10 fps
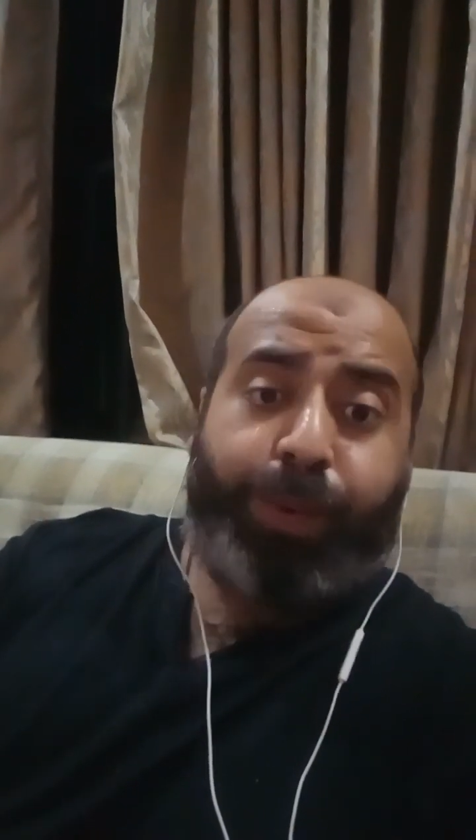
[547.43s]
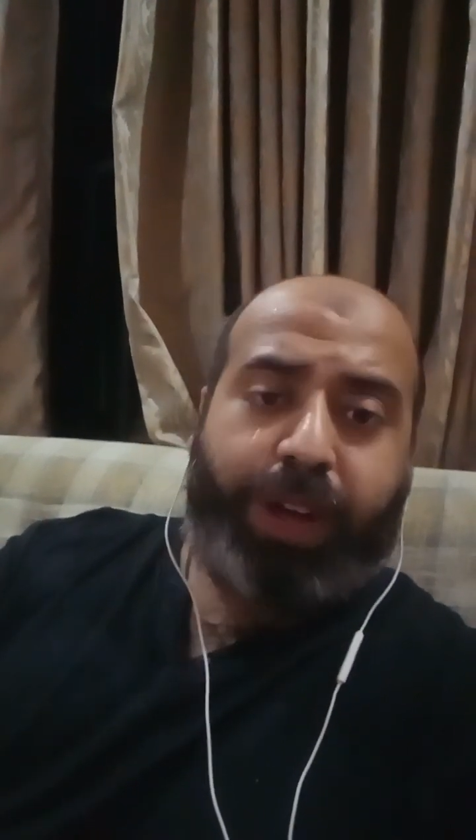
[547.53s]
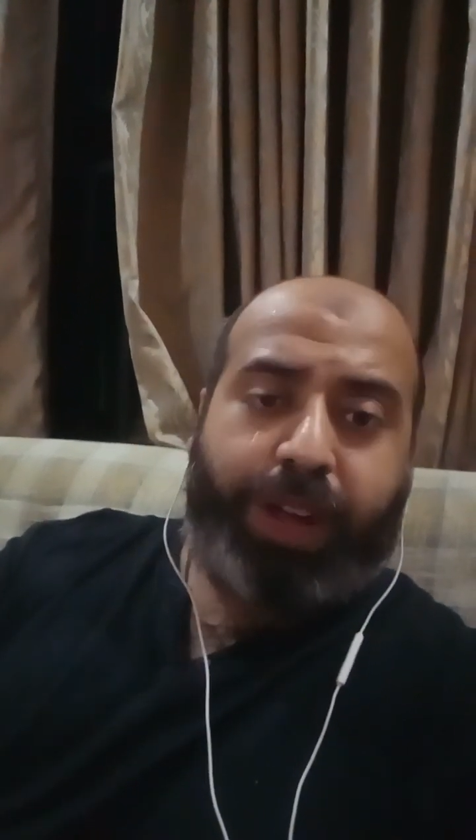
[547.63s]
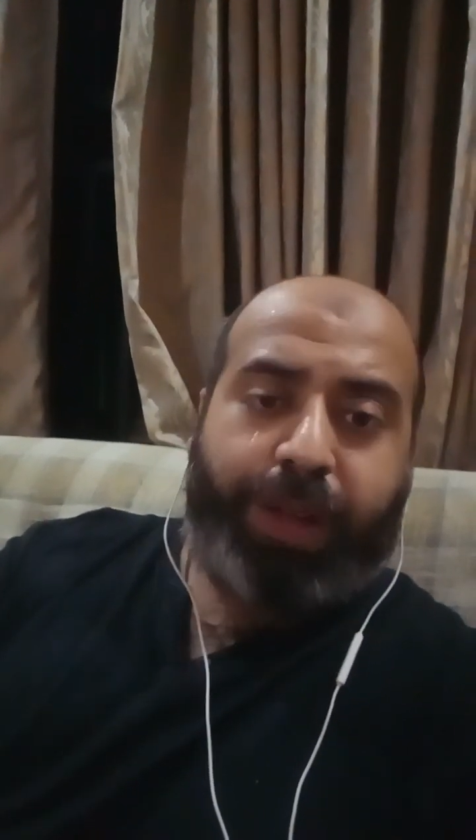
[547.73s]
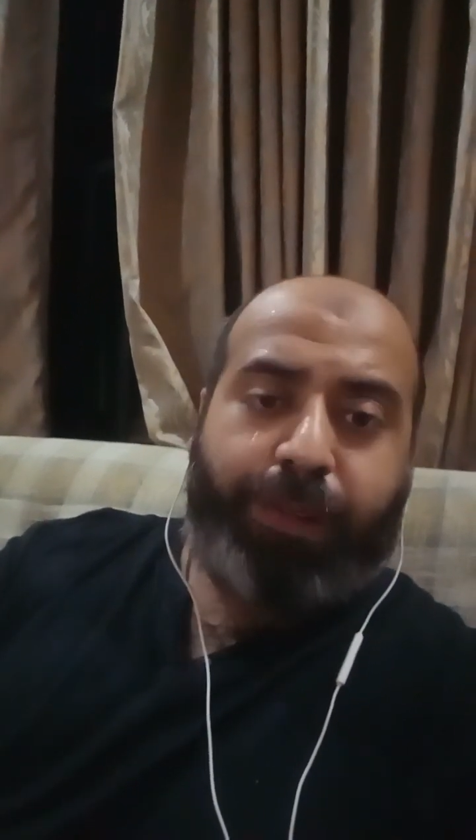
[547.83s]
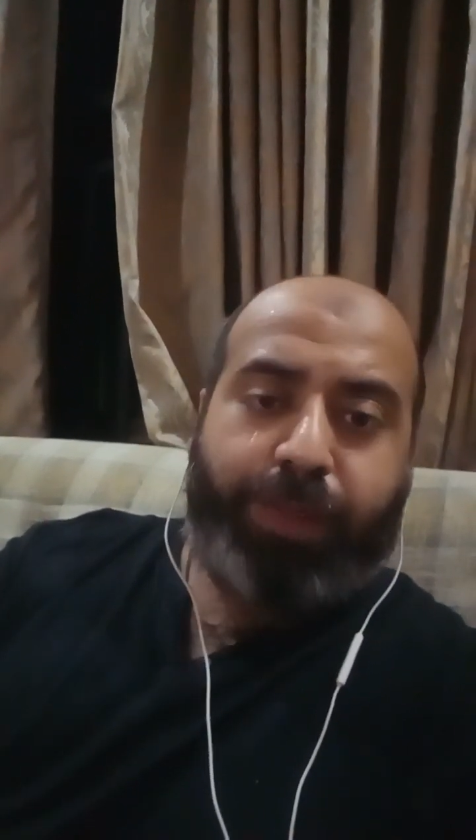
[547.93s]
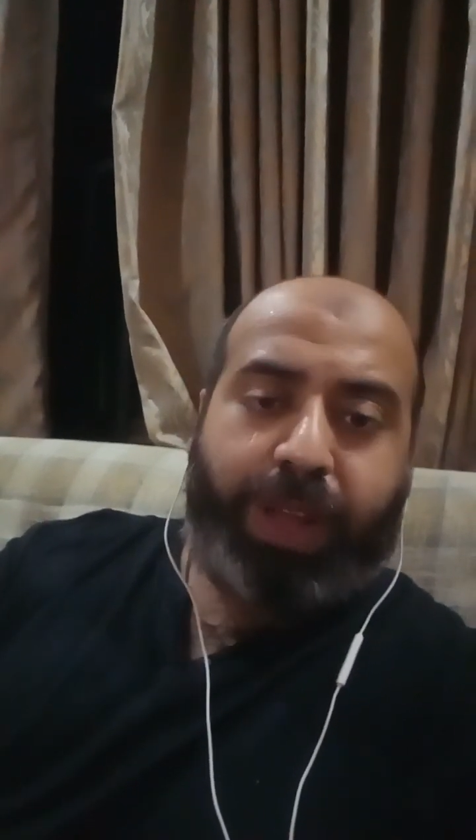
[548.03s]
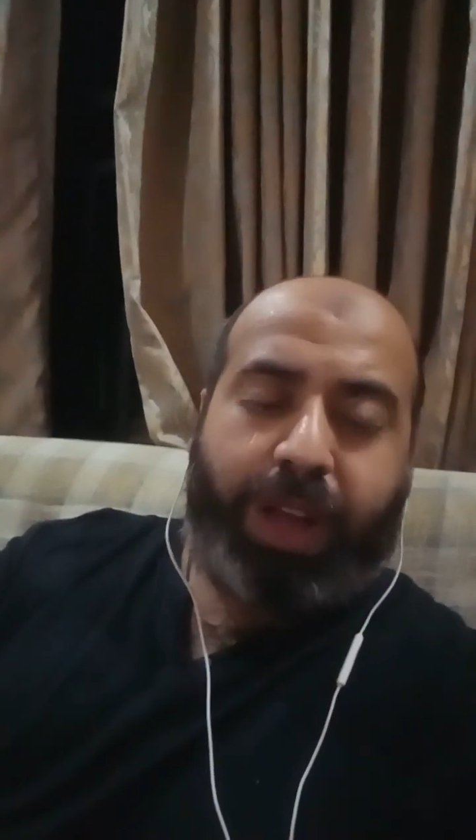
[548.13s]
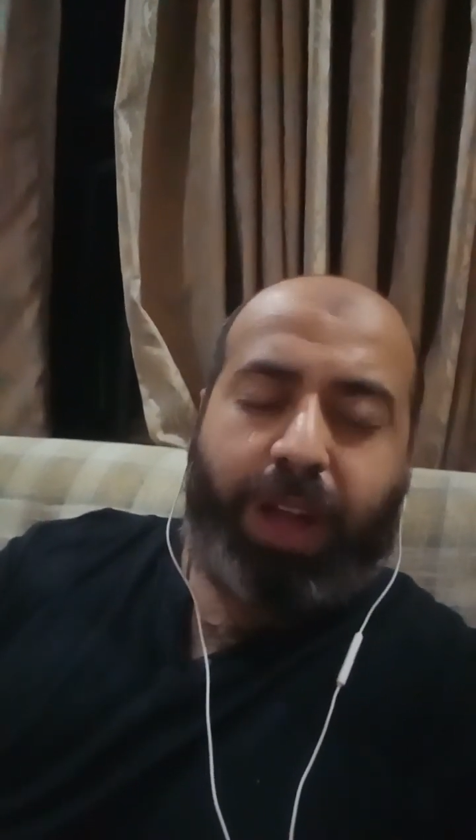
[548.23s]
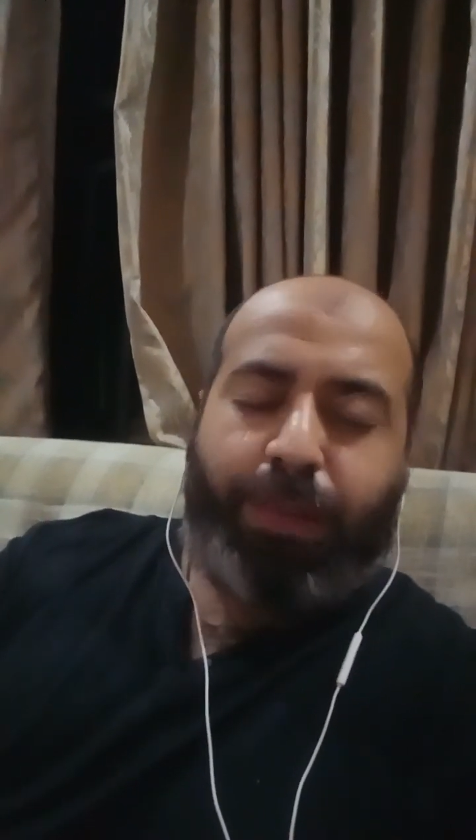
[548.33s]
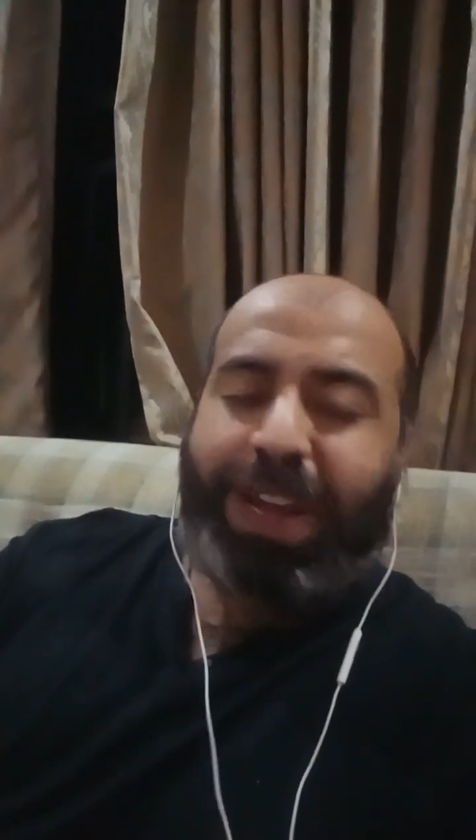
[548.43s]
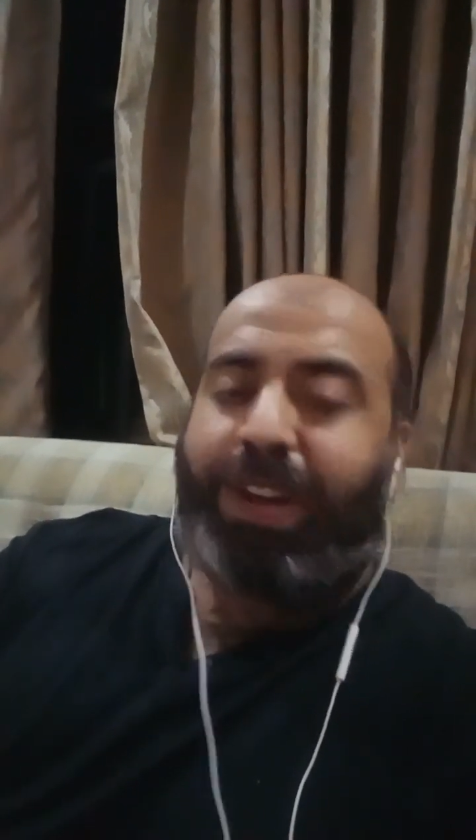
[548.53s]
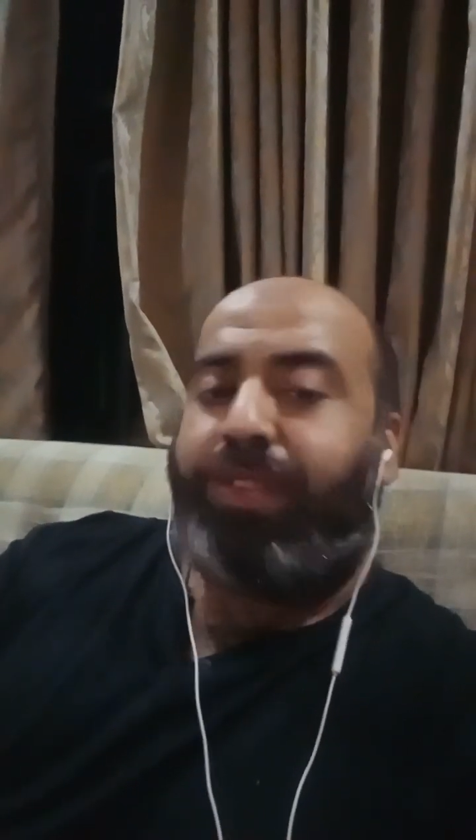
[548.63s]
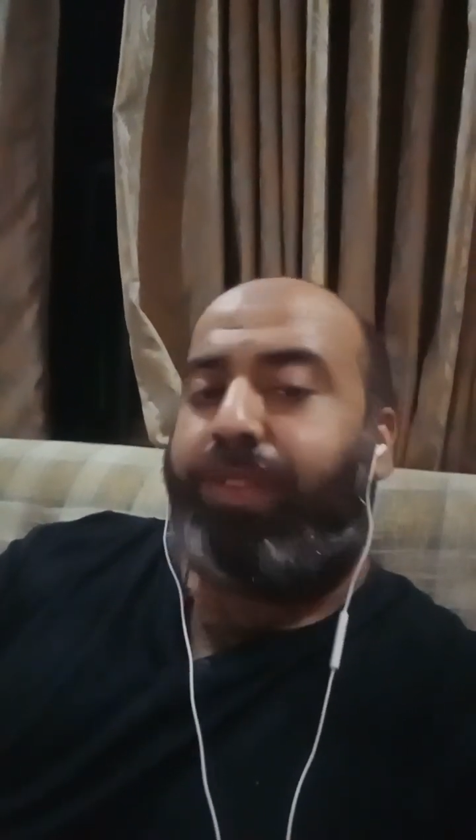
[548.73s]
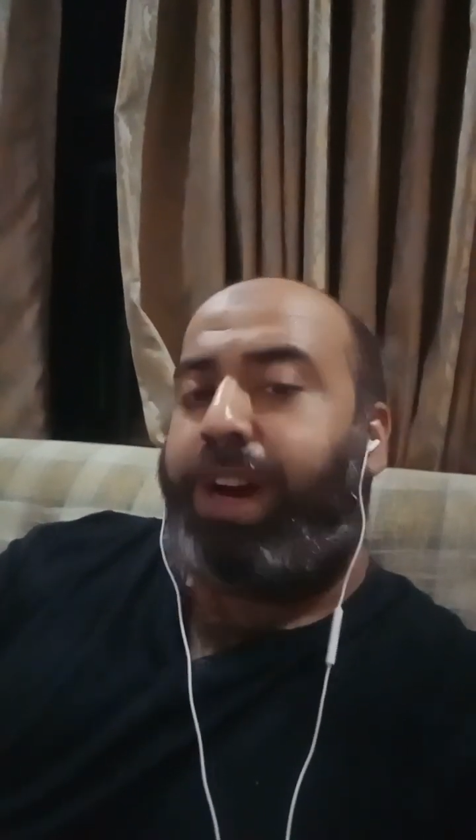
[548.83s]

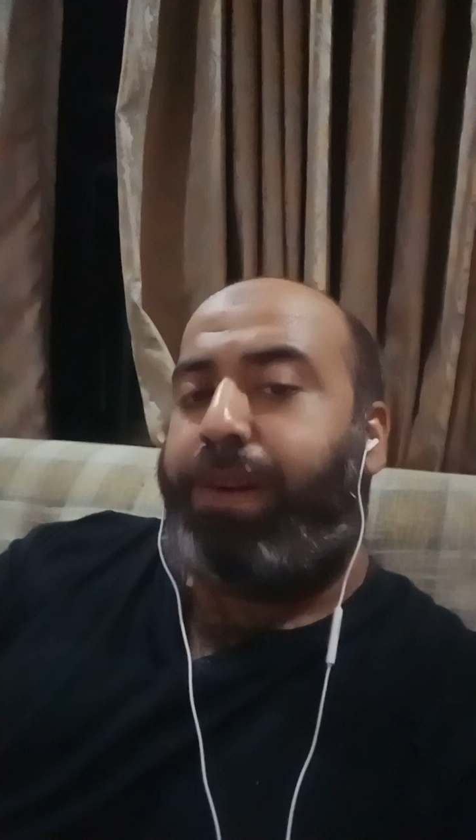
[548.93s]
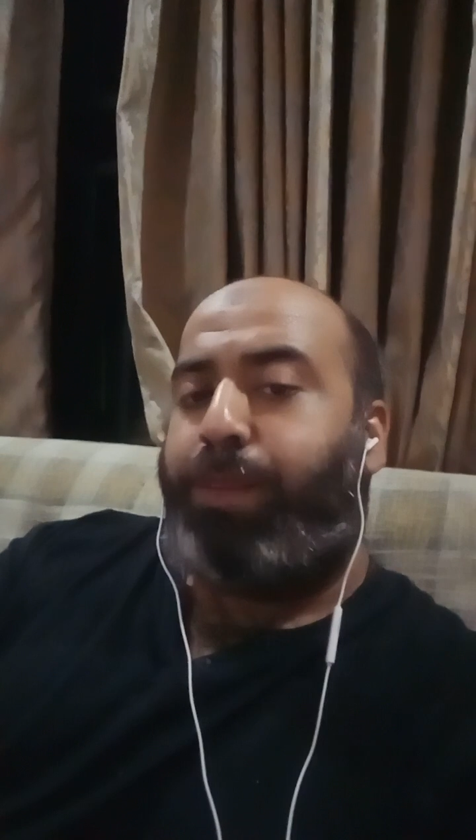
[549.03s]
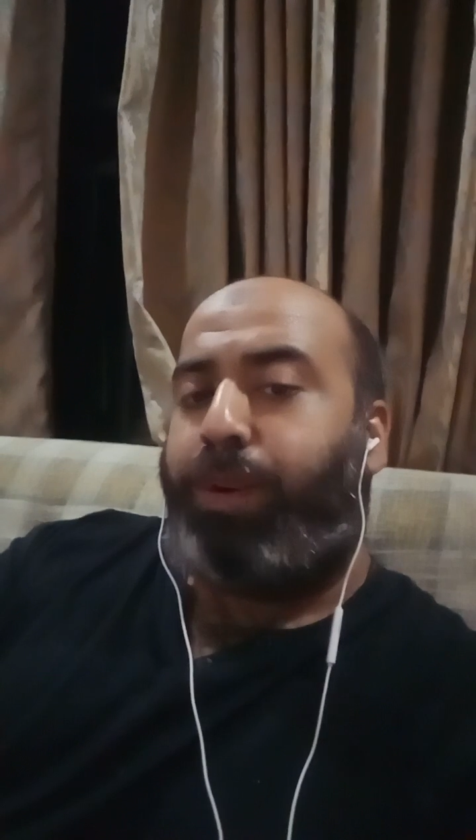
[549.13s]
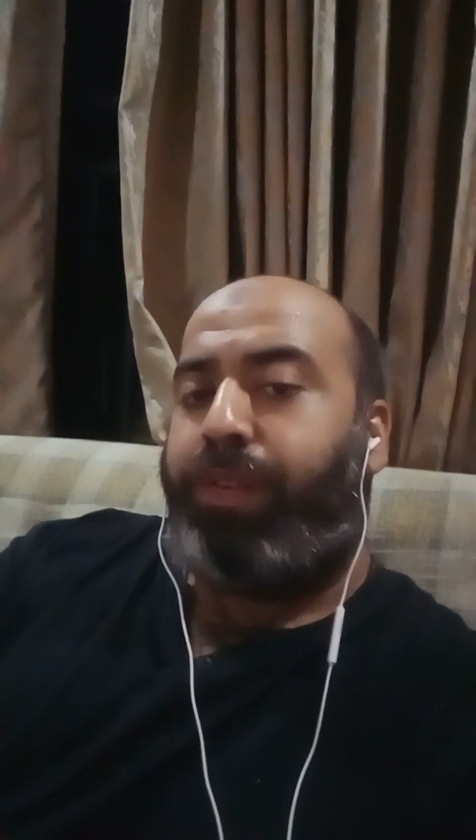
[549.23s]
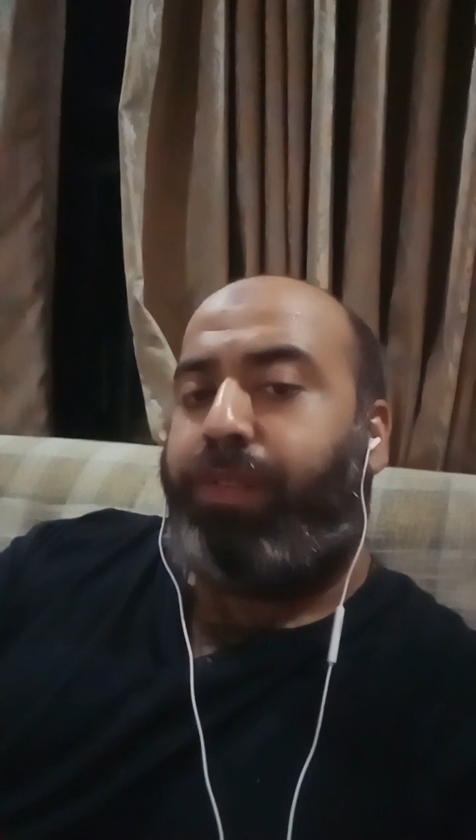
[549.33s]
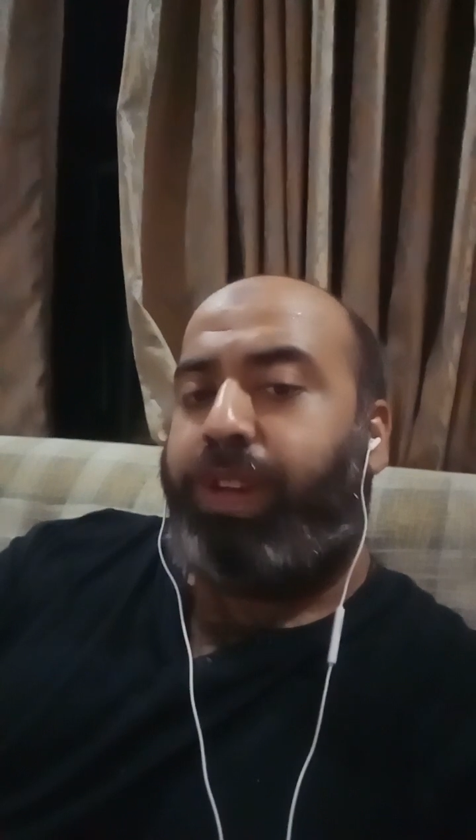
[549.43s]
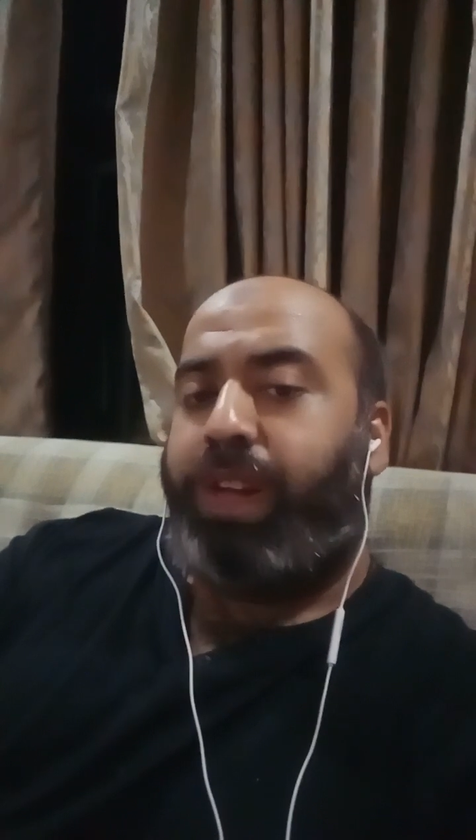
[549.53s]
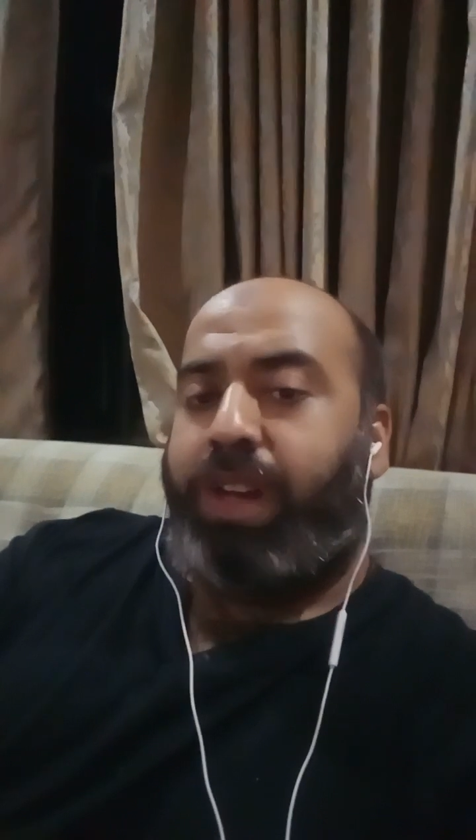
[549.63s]
Americans' right police.